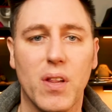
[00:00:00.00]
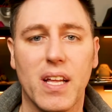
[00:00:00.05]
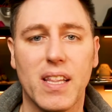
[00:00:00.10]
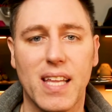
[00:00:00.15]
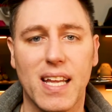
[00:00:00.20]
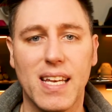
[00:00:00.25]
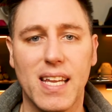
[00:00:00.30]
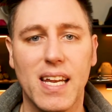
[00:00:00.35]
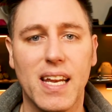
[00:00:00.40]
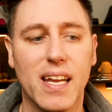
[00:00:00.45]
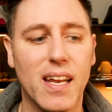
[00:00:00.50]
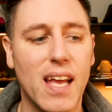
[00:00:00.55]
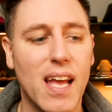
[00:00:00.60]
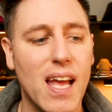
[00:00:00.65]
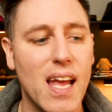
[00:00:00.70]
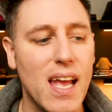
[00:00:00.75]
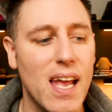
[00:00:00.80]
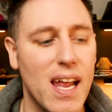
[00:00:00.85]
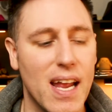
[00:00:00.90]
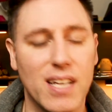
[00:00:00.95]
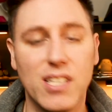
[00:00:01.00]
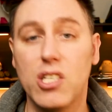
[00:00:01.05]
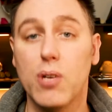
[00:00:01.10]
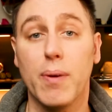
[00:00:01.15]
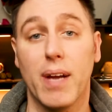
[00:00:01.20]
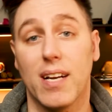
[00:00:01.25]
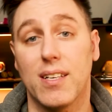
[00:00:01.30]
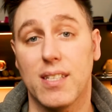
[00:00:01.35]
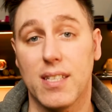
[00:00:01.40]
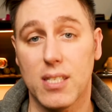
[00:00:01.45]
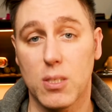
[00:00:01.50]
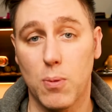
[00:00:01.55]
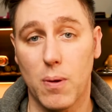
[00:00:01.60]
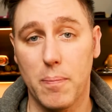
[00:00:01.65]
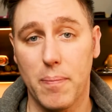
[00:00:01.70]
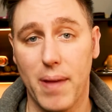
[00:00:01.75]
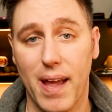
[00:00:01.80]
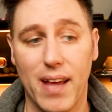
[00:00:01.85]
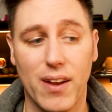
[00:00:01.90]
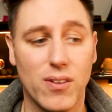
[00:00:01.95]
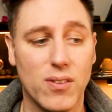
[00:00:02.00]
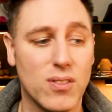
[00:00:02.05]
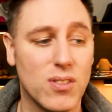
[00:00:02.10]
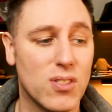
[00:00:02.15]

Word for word: like they did it until we got to this one panel.